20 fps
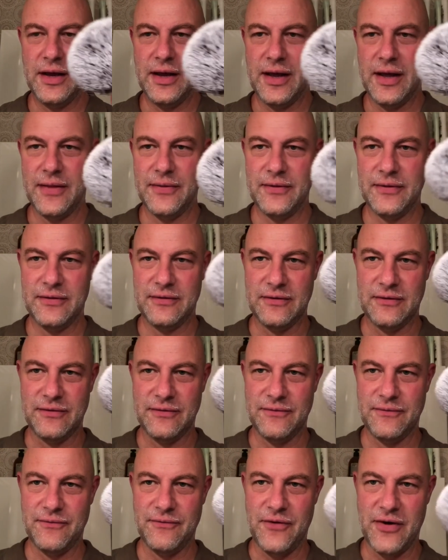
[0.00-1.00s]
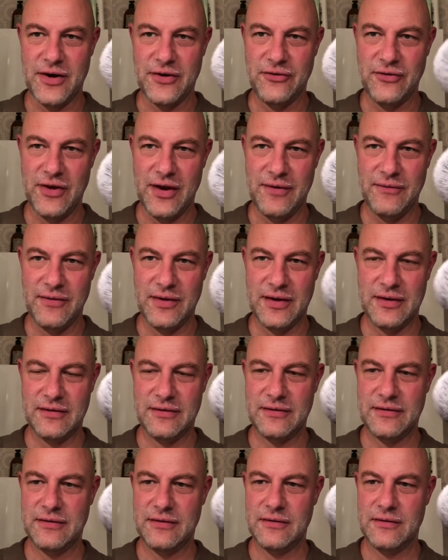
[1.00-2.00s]
and this is Frank
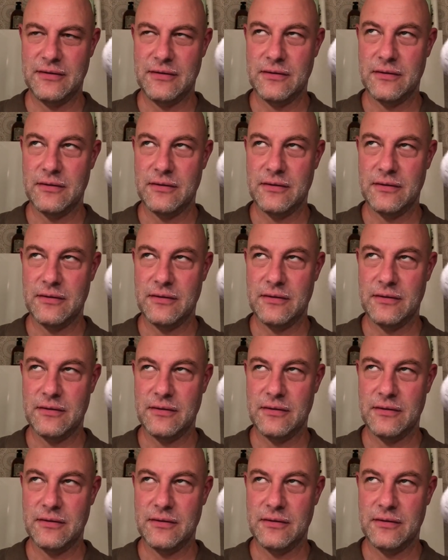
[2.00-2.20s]
Shaving's,